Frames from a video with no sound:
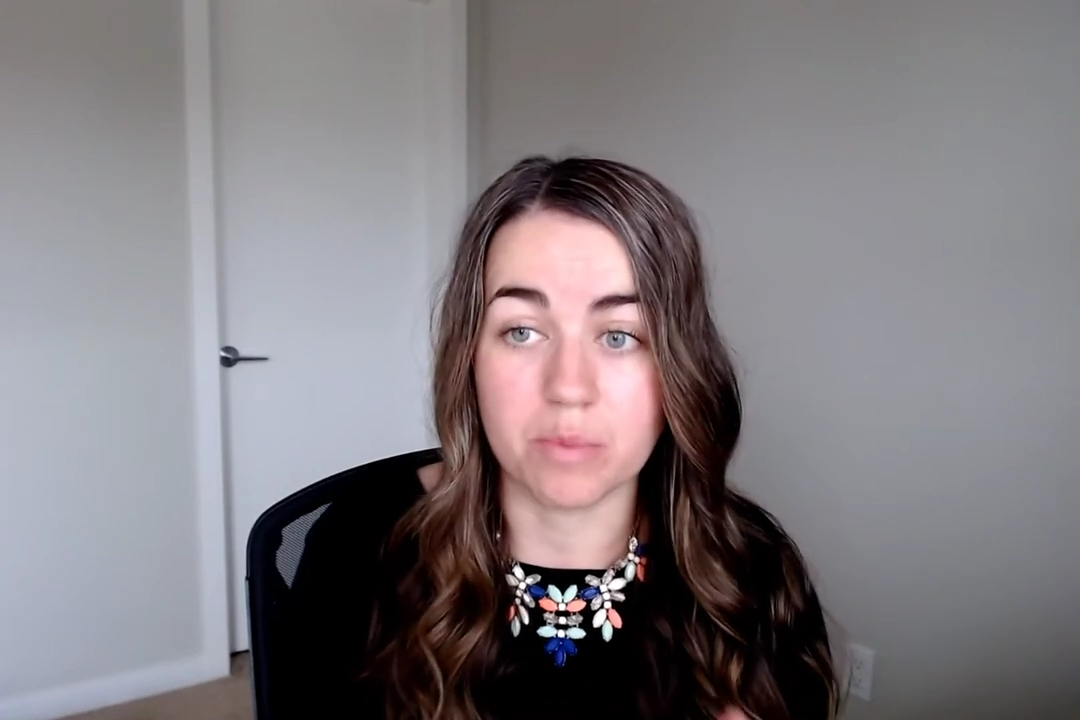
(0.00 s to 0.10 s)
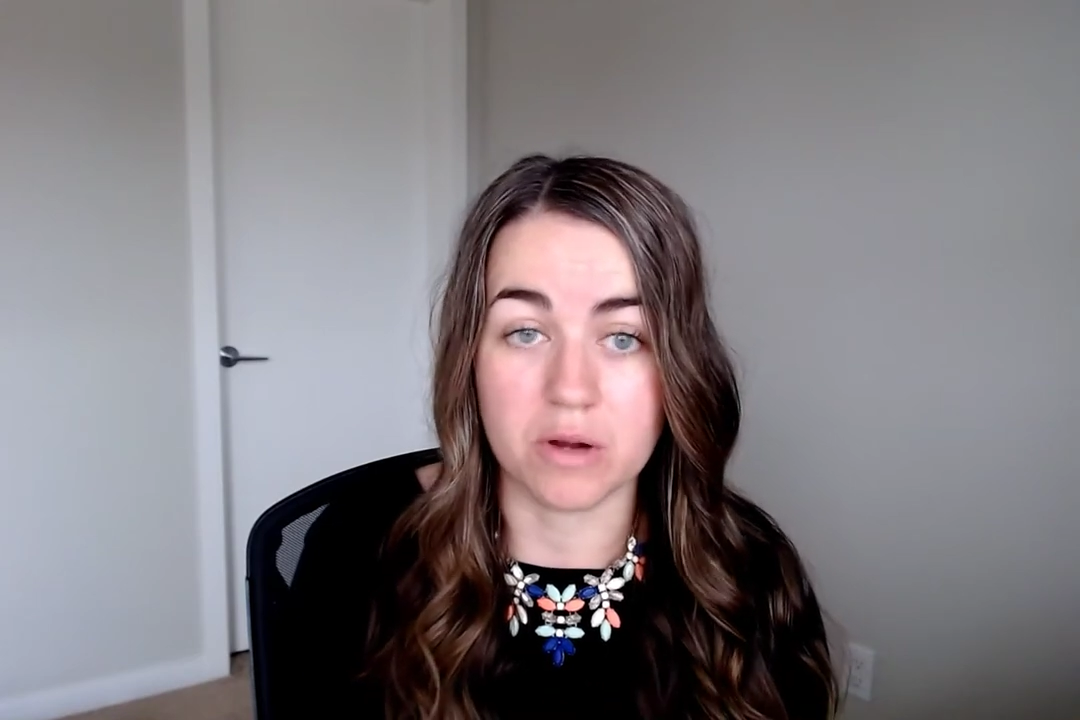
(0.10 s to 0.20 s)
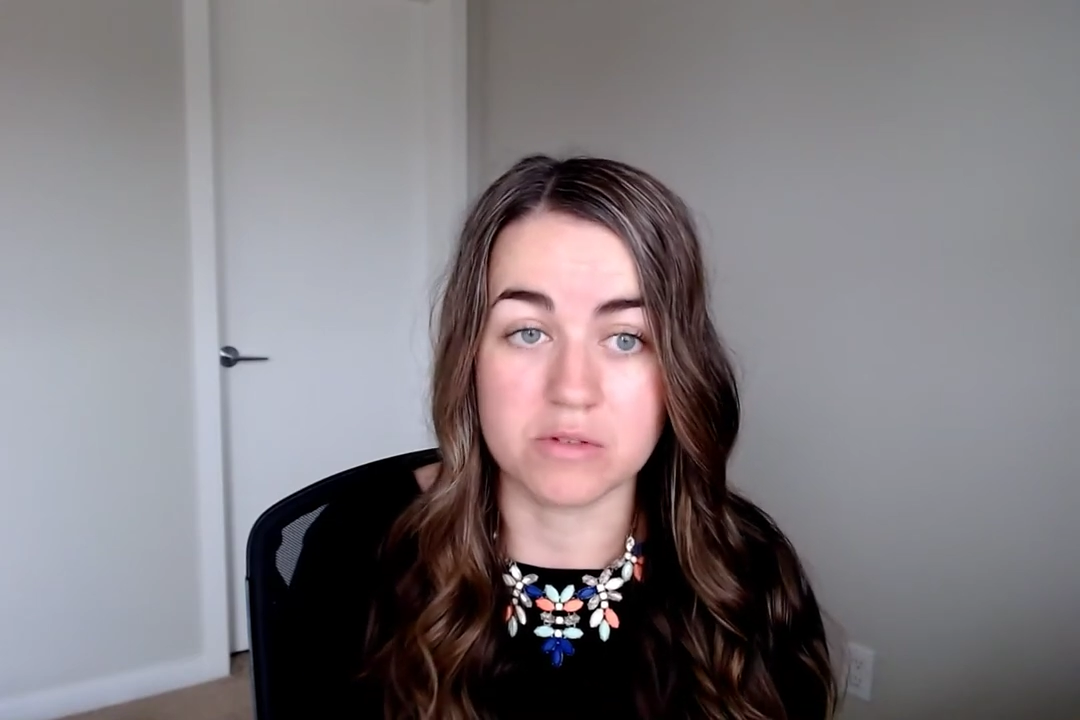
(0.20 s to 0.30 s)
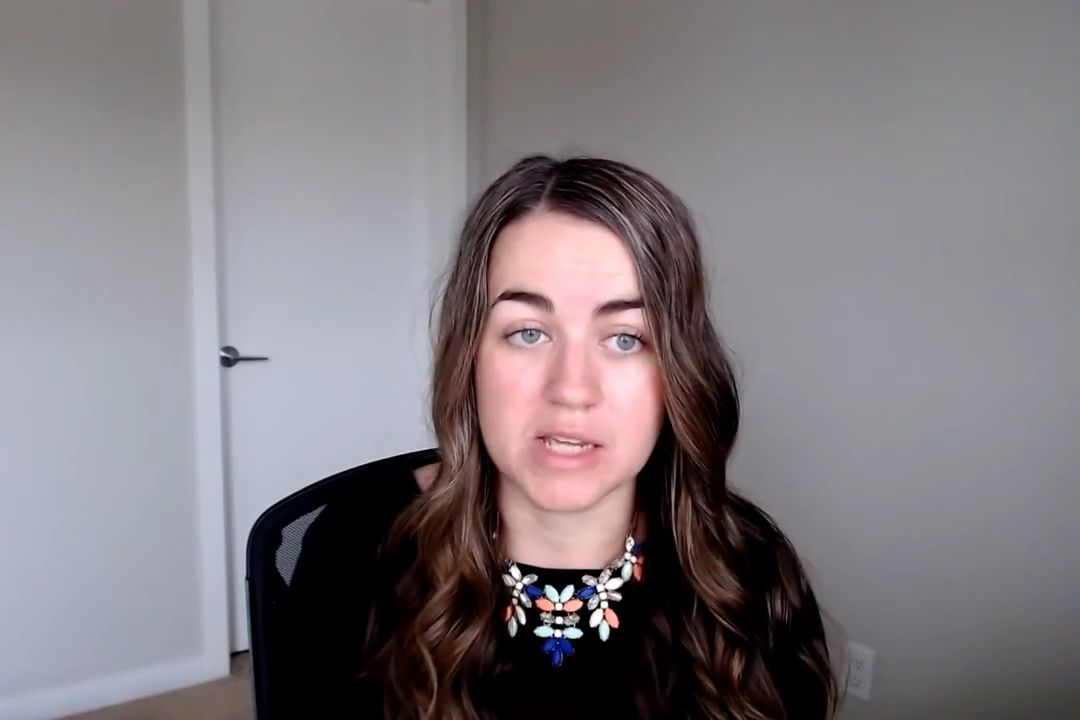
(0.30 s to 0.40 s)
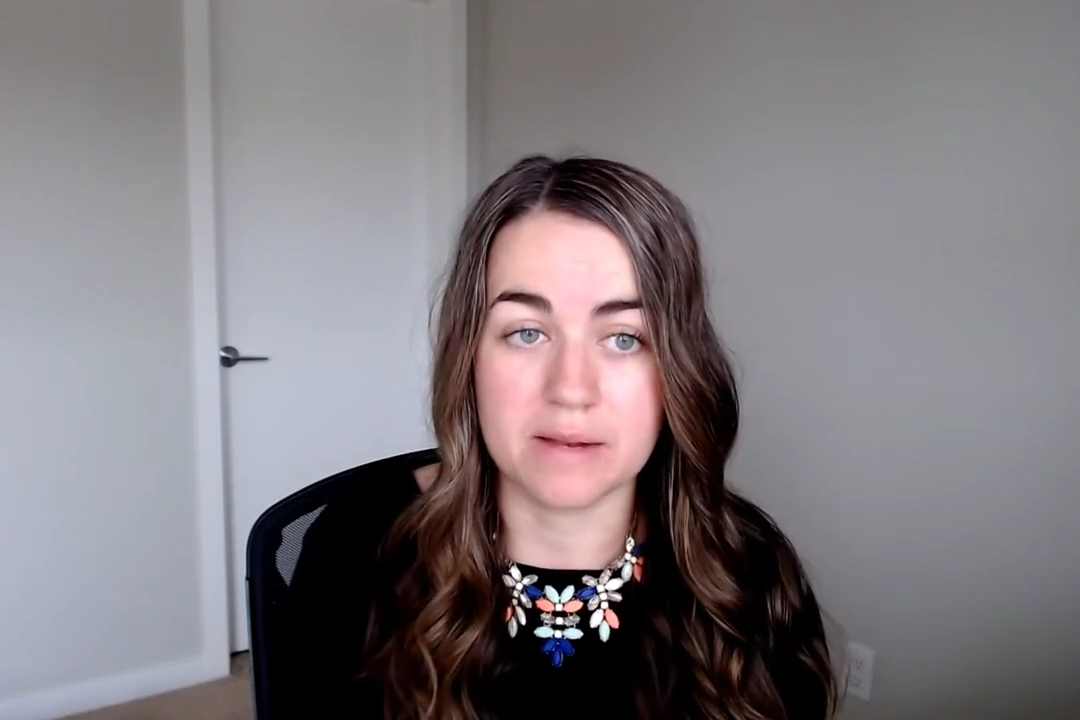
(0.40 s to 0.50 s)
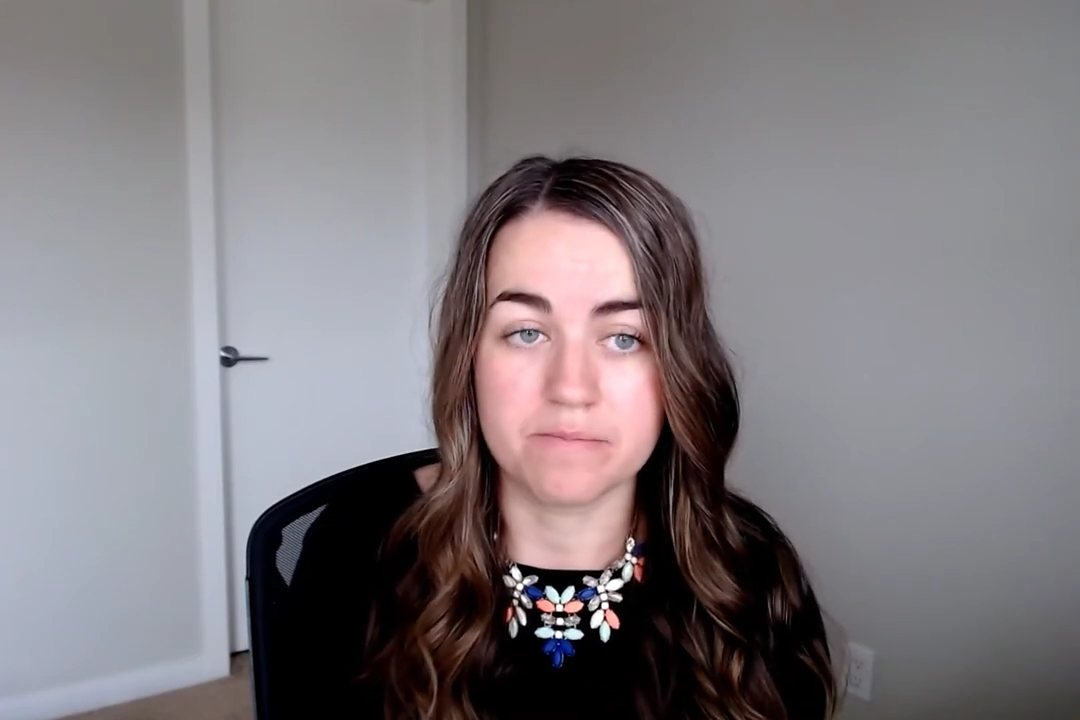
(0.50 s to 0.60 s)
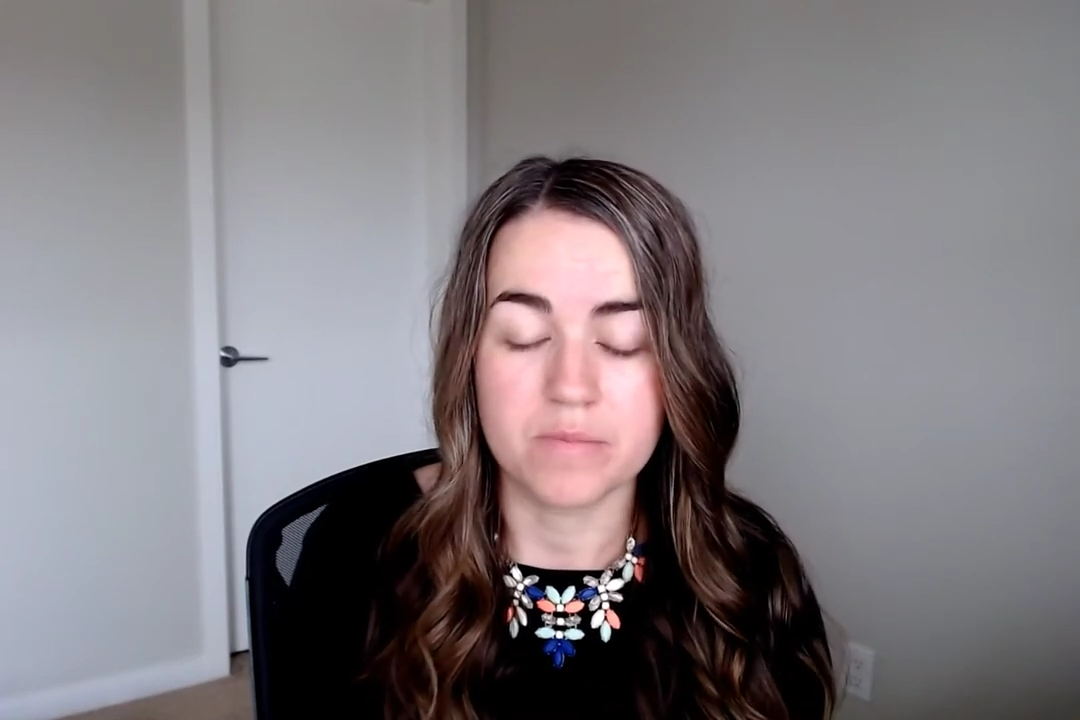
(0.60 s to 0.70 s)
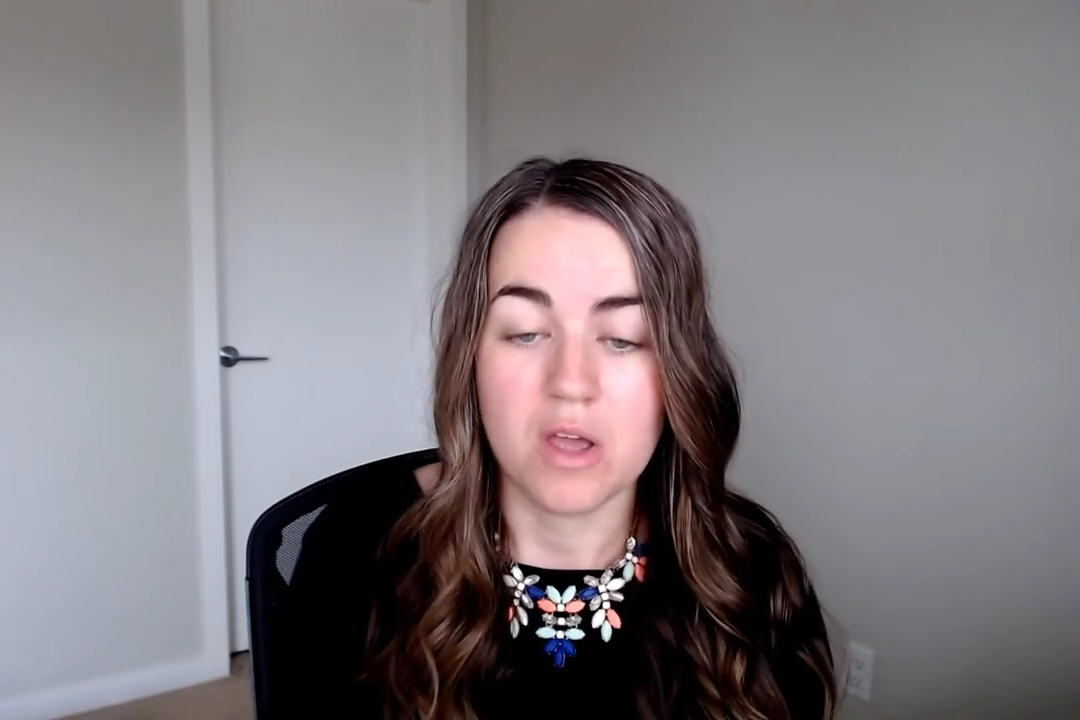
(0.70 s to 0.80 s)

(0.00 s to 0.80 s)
protein,